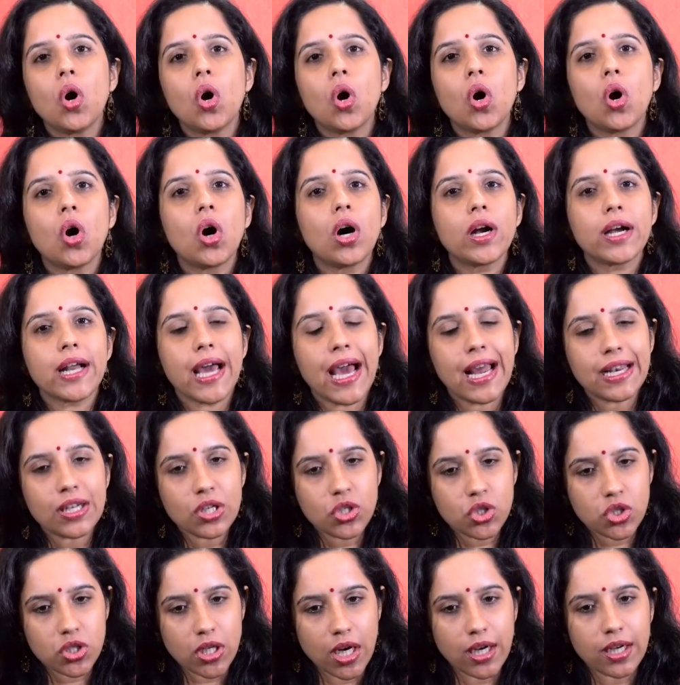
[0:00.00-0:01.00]
or at a
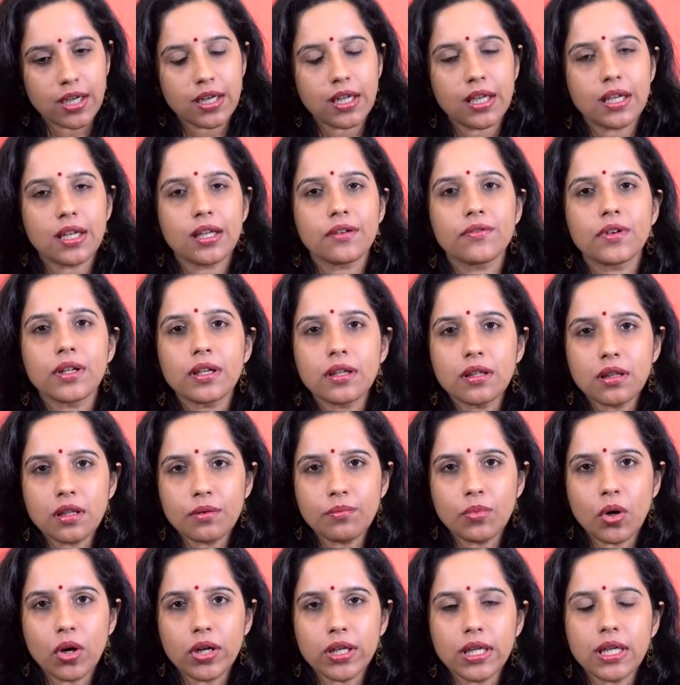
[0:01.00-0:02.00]
chakra level in the
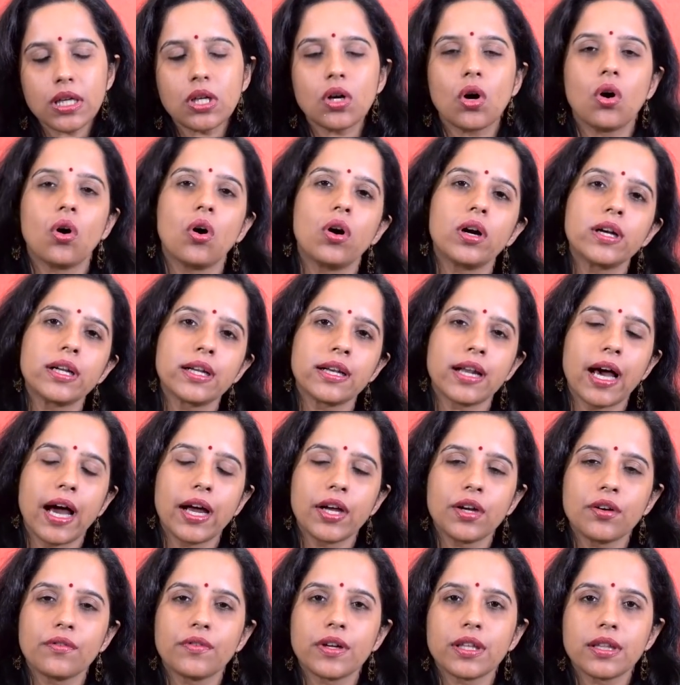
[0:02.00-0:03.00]
body, or in
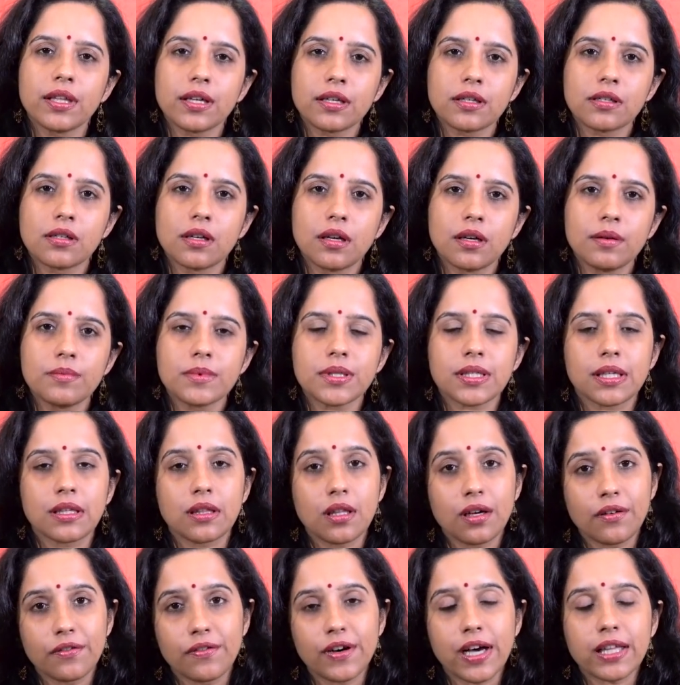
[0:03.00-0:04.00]
Ayurvedic terms, in
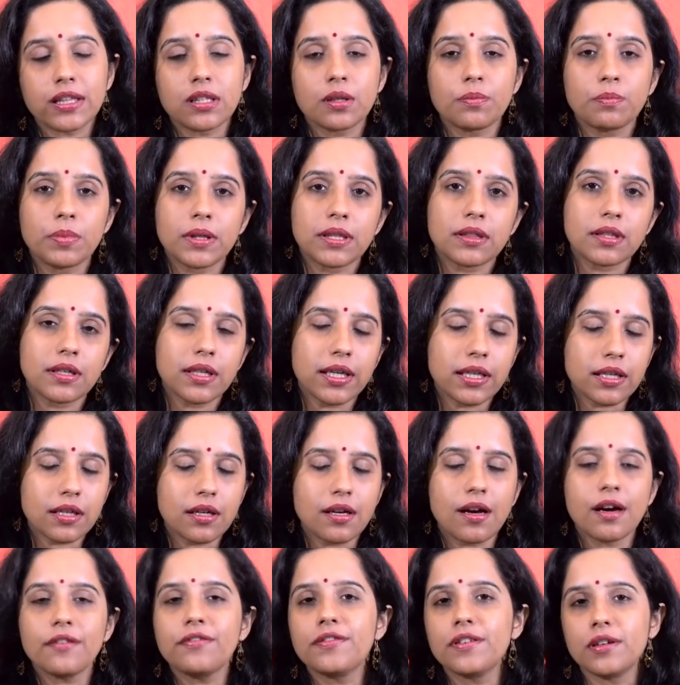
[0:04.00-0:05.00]
the Vata, Pitta and
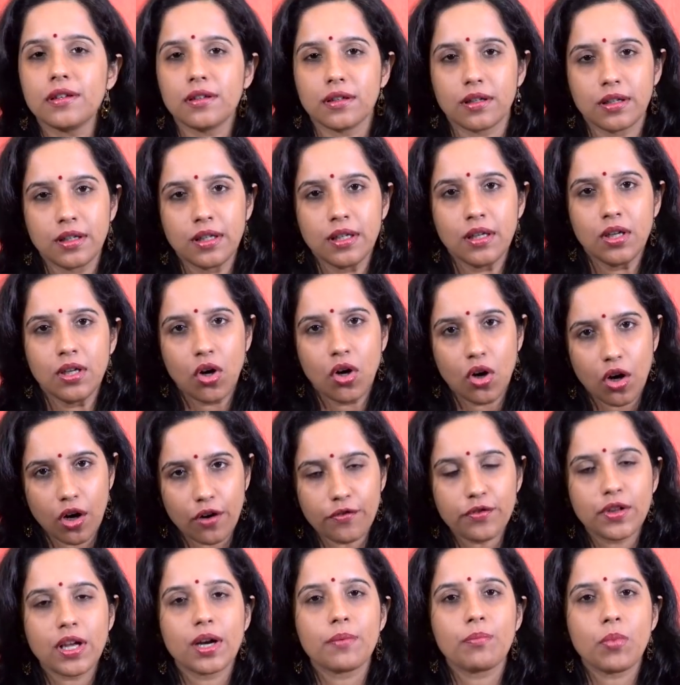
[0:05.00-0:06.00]
Kapha
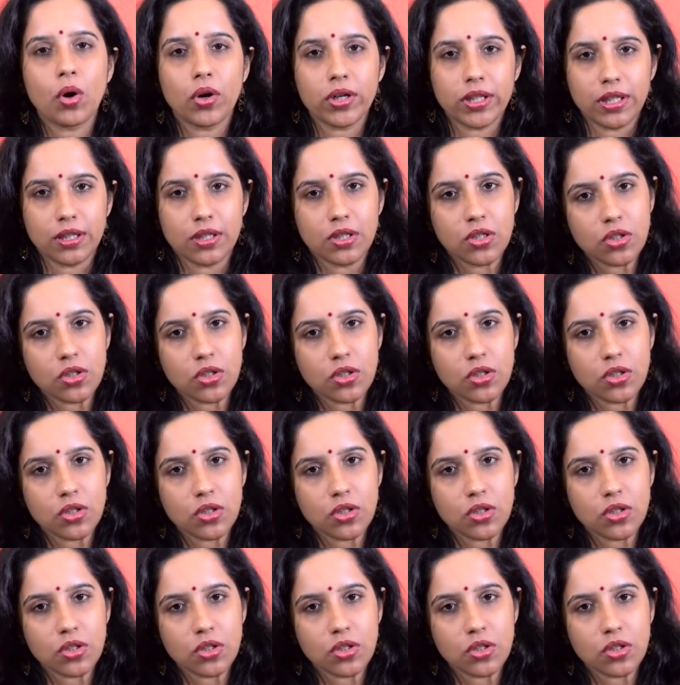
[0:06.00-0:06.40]
of their body.